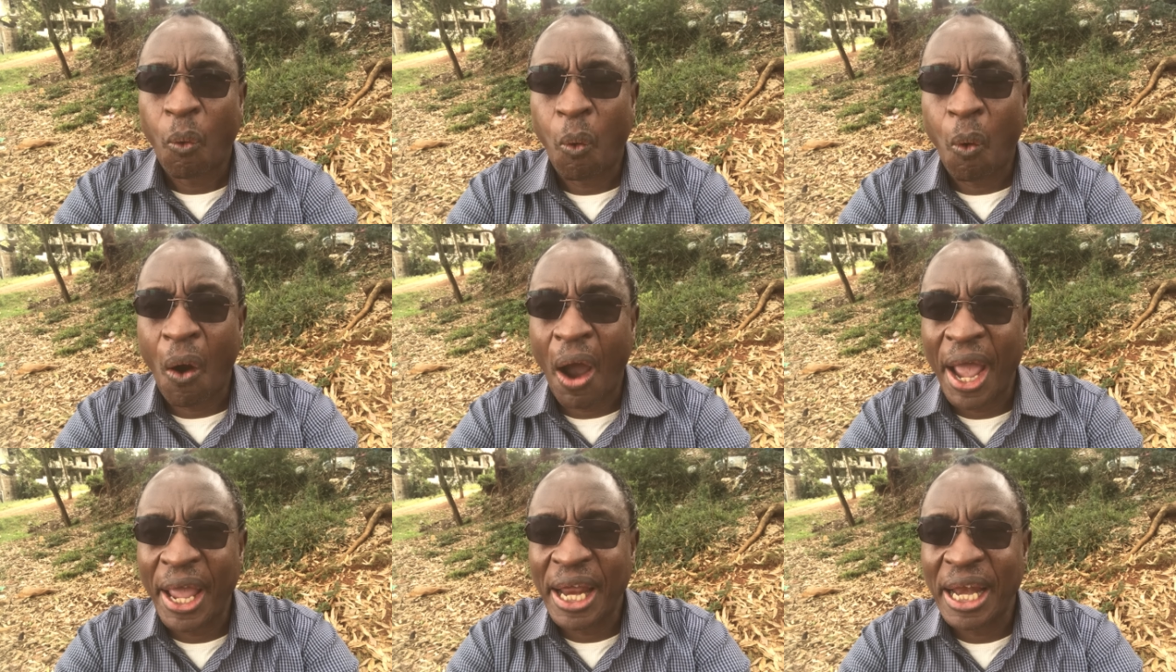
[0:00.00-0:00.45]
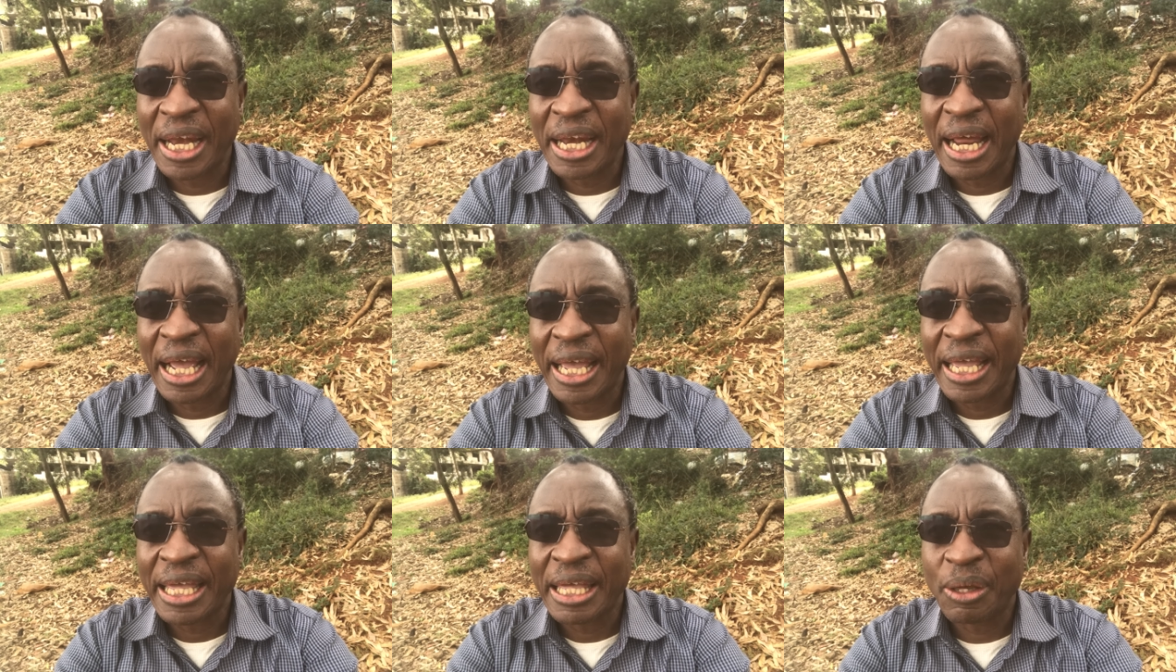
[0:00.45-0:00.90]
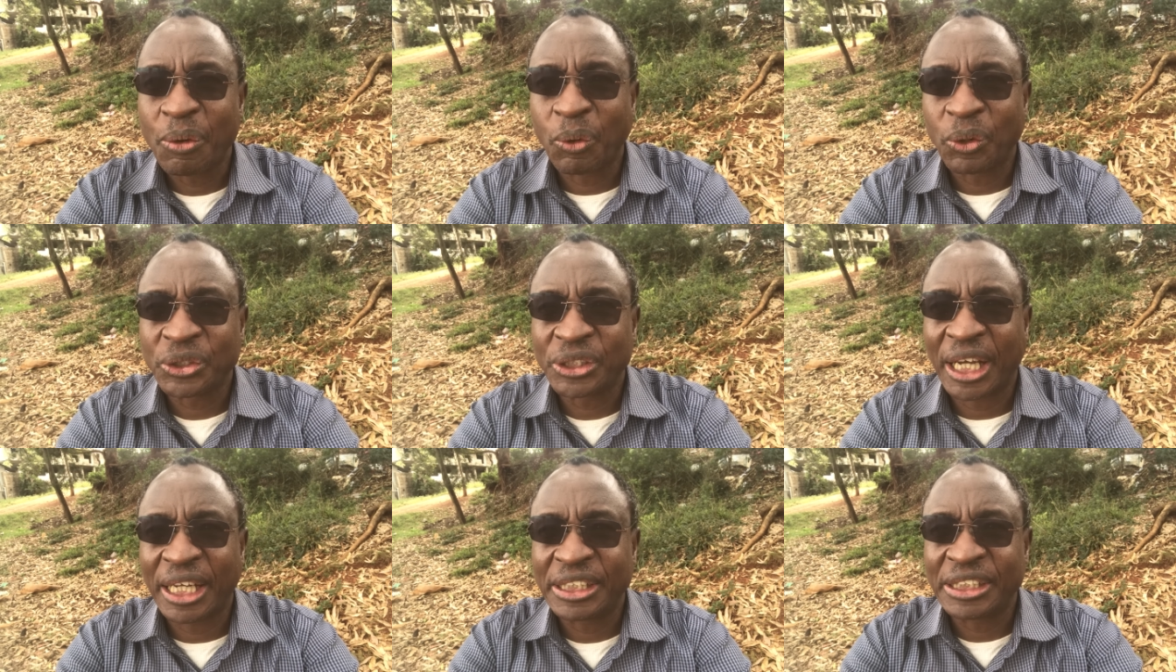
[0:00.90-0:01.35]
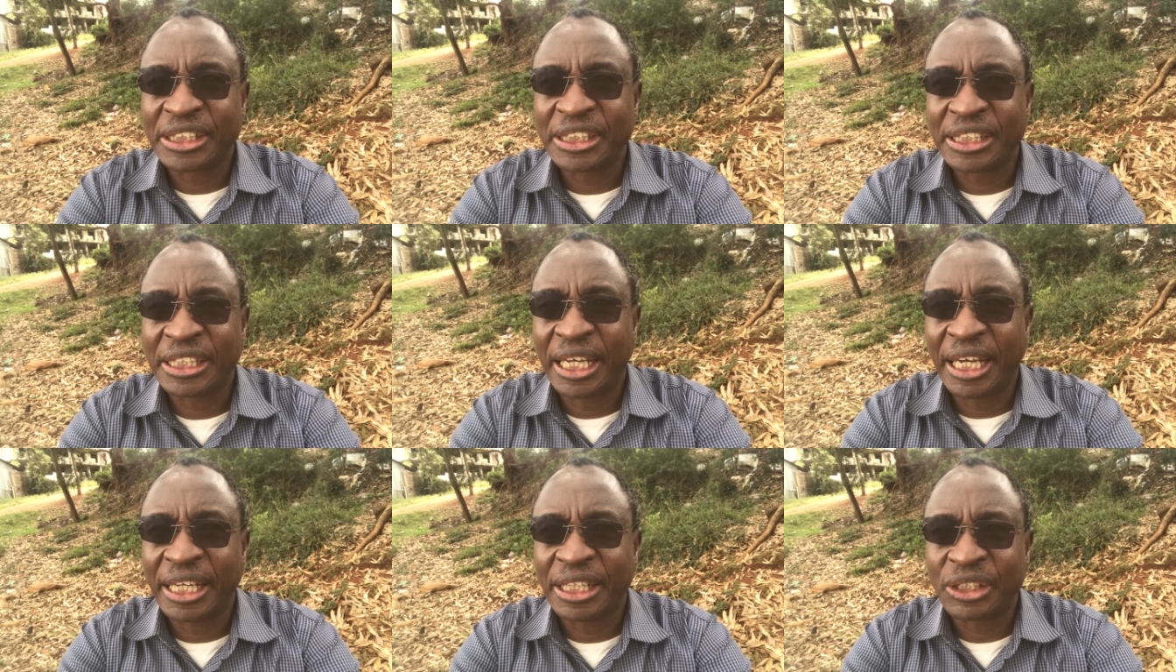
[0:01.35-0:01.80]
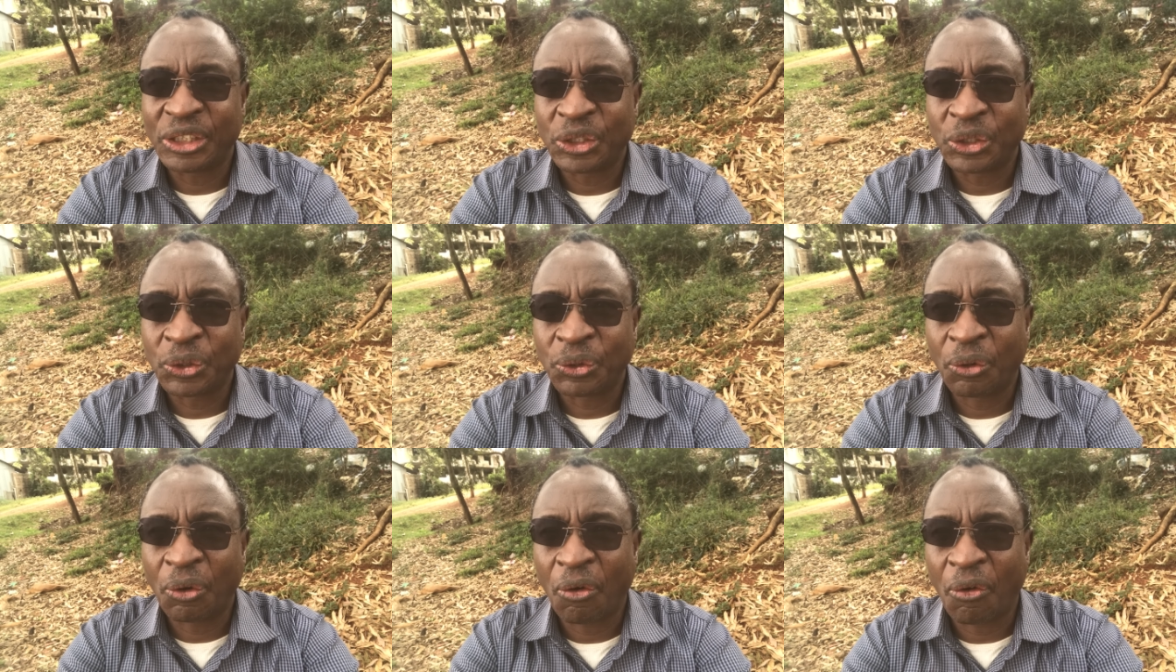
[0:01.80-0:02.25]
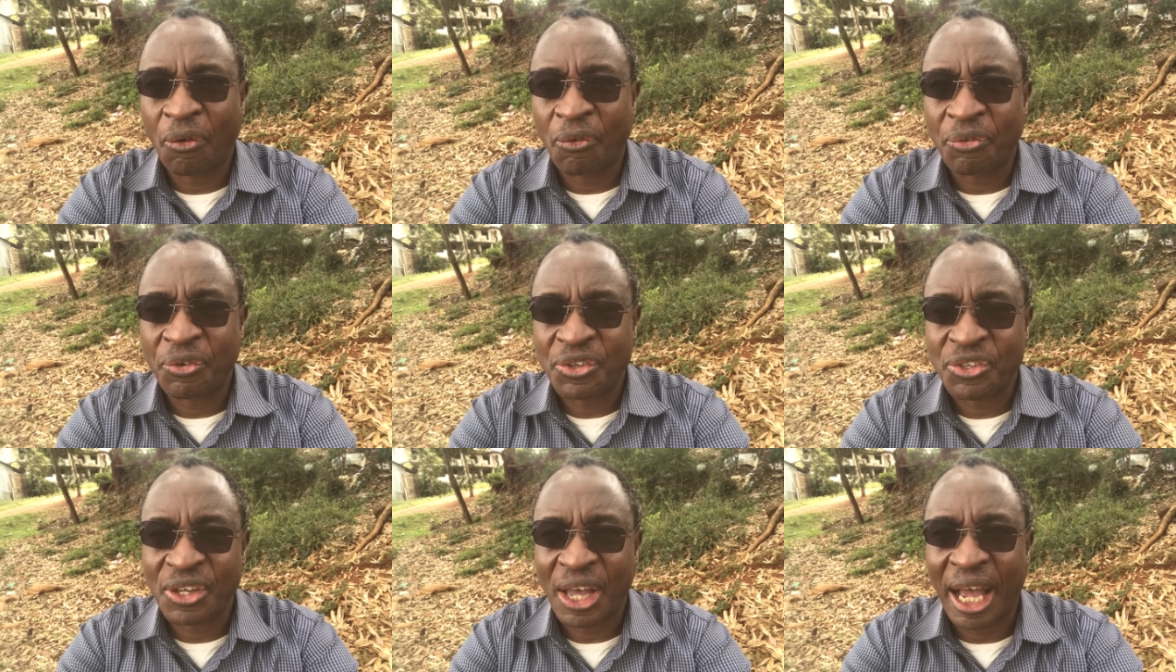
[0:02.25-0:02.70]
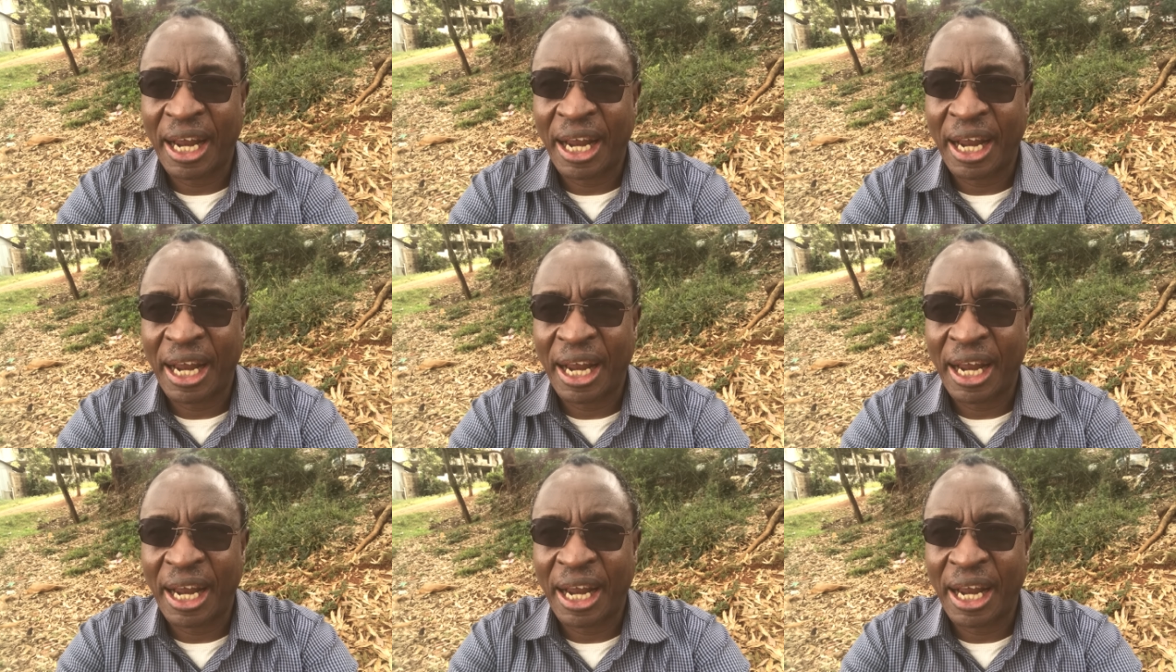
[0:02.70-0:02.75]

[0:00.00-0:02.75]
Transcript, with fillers: while he was a GSU officer.